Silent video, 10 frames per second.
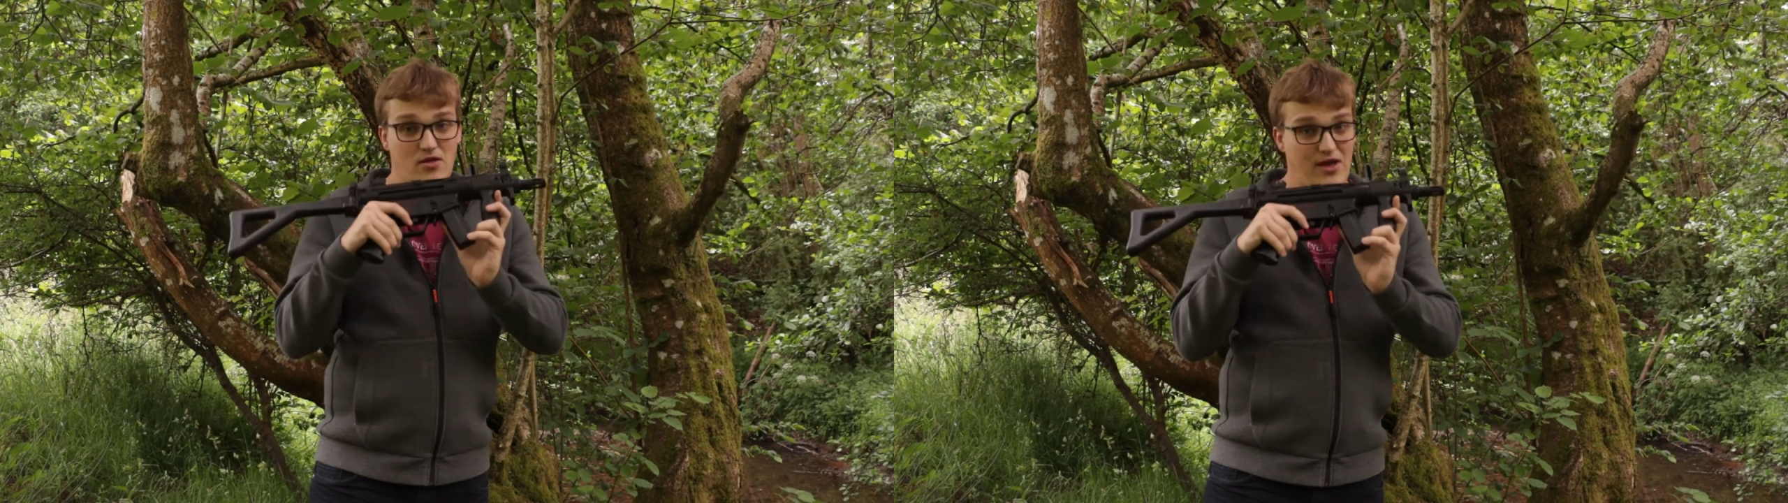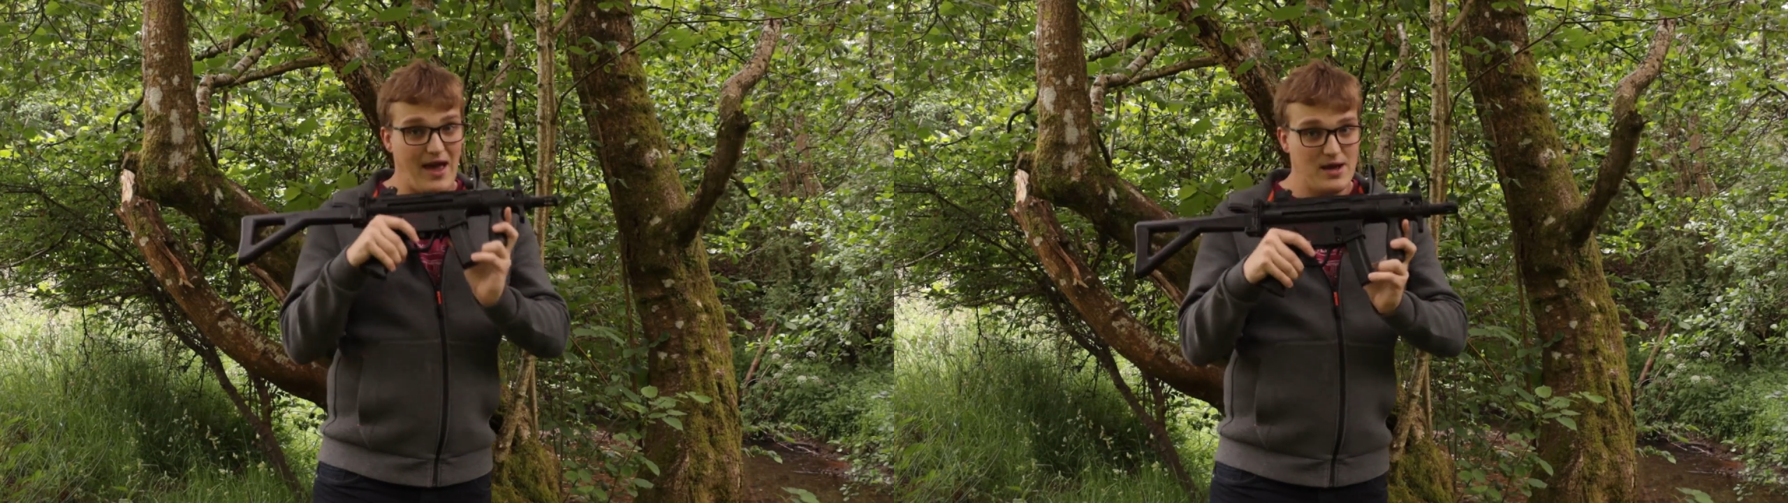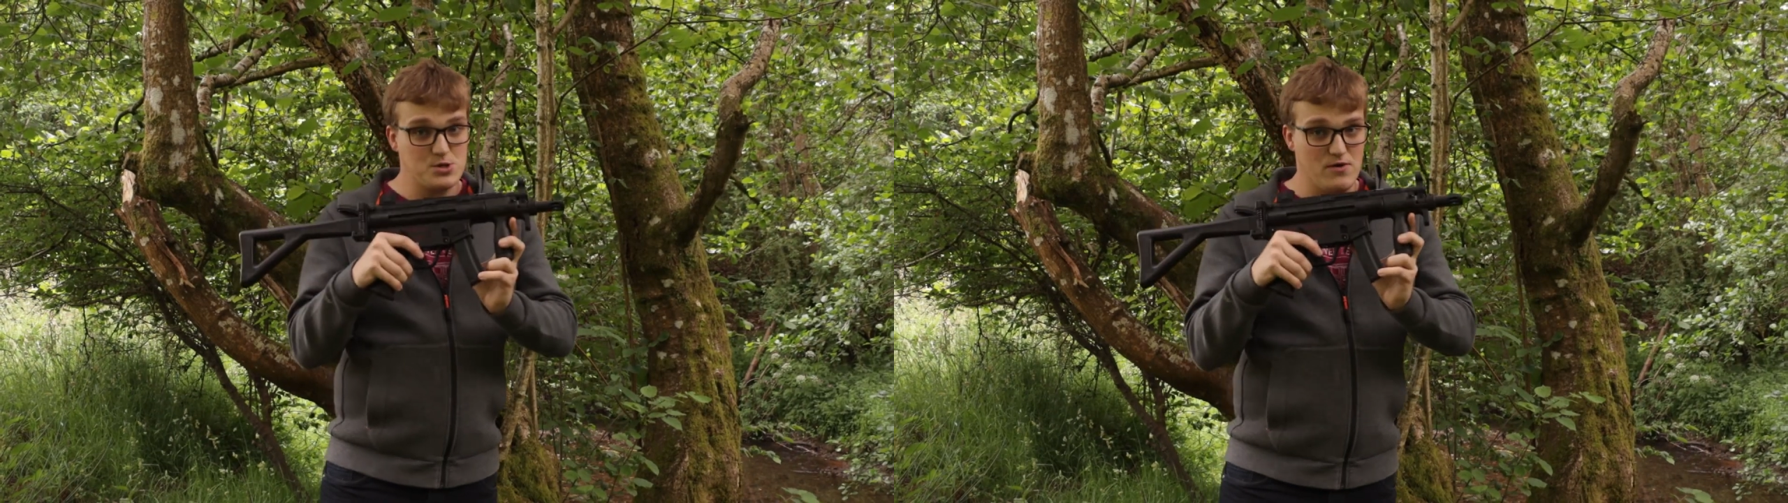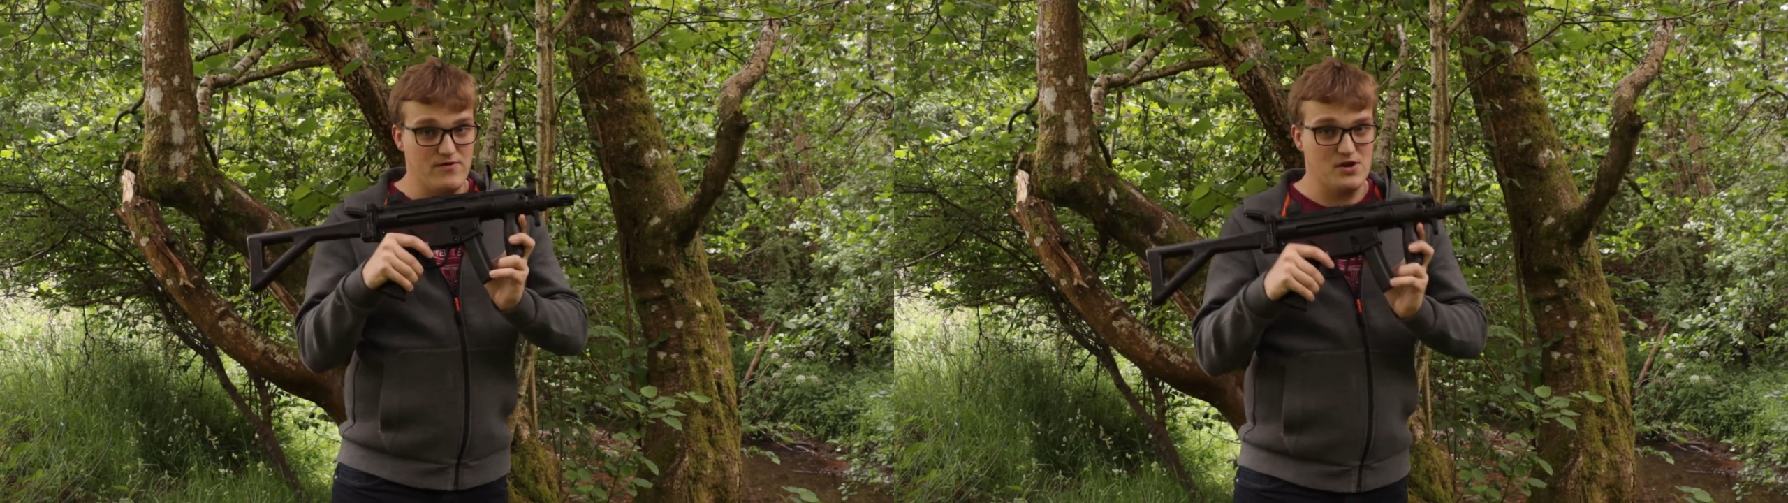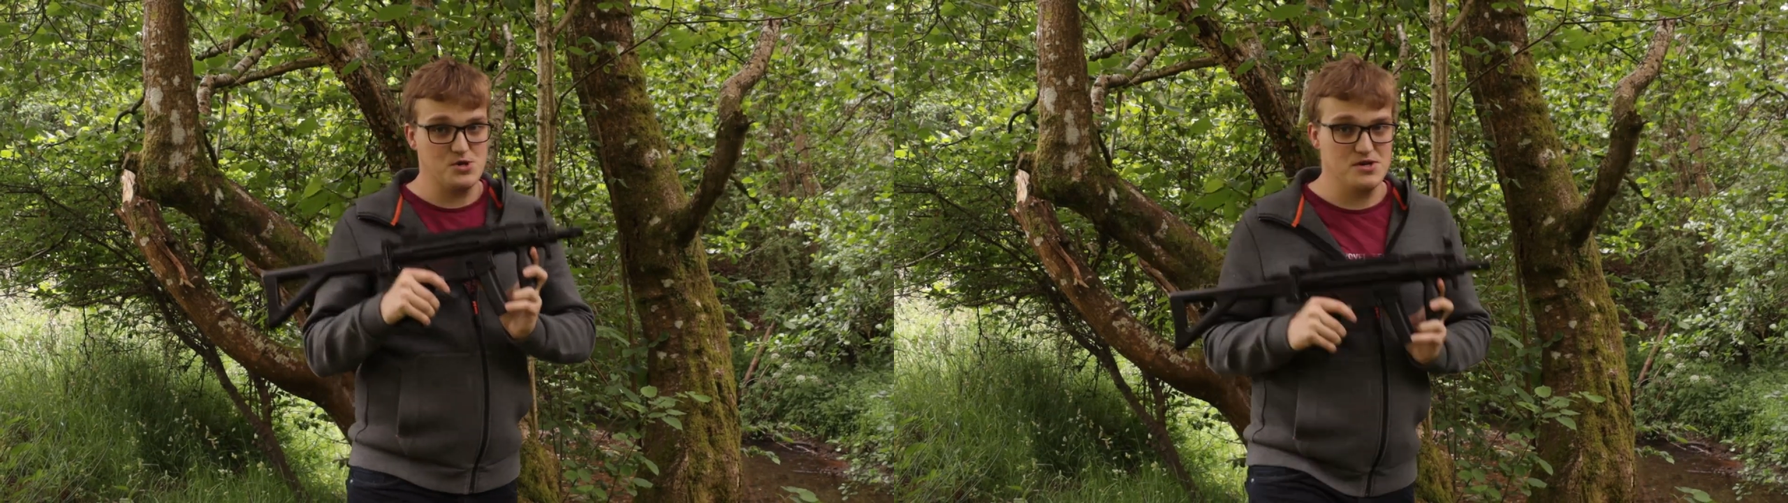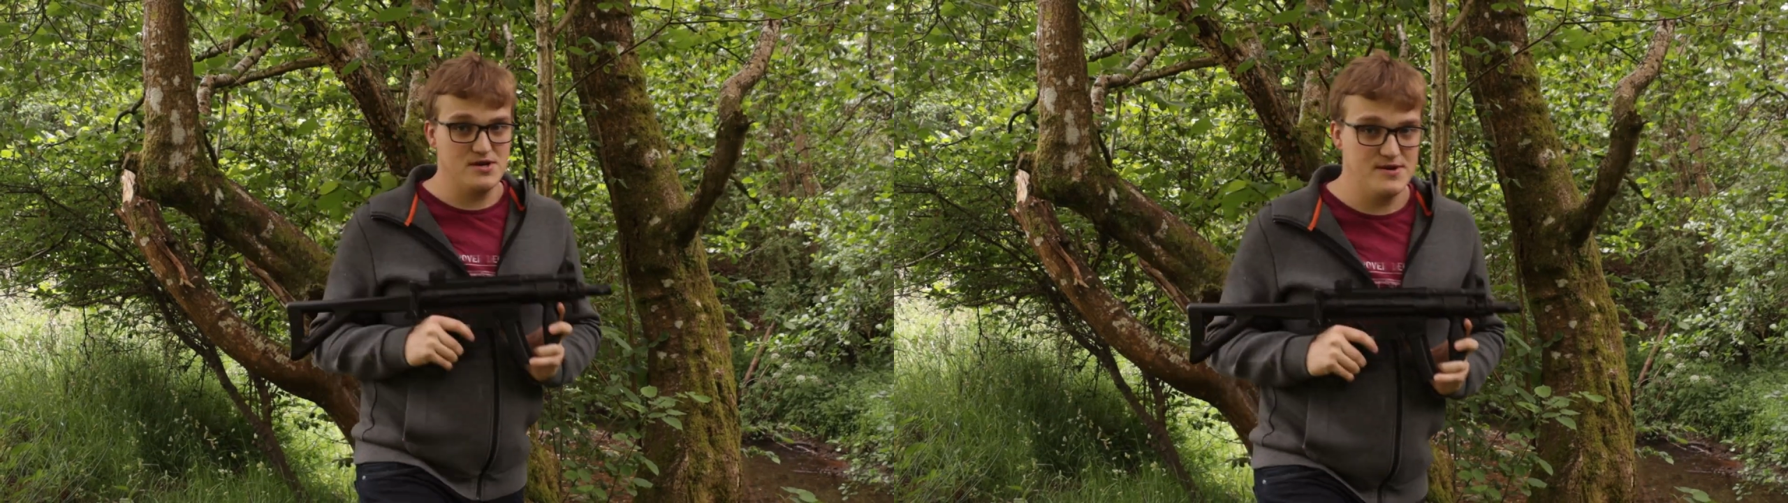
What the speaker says: the Airsoft version.